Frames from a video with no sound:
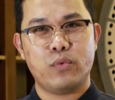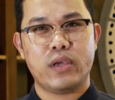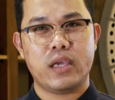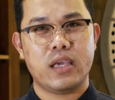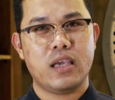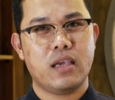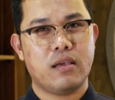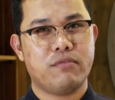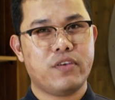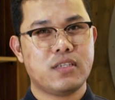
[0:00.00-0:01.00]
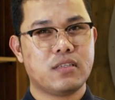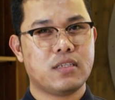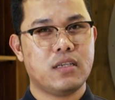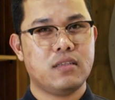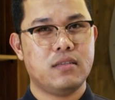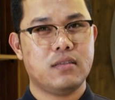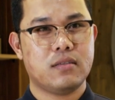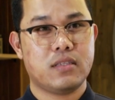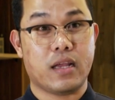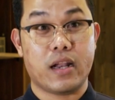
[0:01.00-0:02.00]
we visited
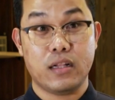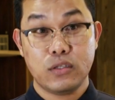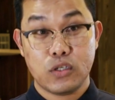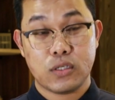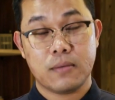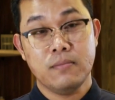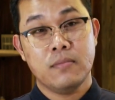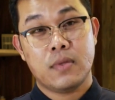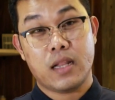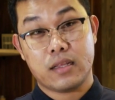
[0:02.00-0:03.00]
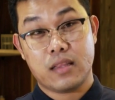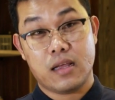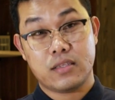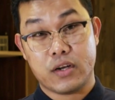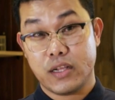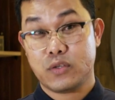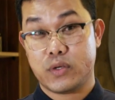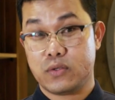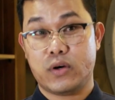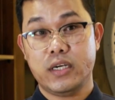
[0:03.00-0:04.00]
Terelj, like the Terelj
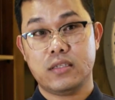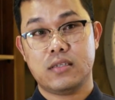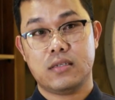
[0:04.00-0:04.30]
resort,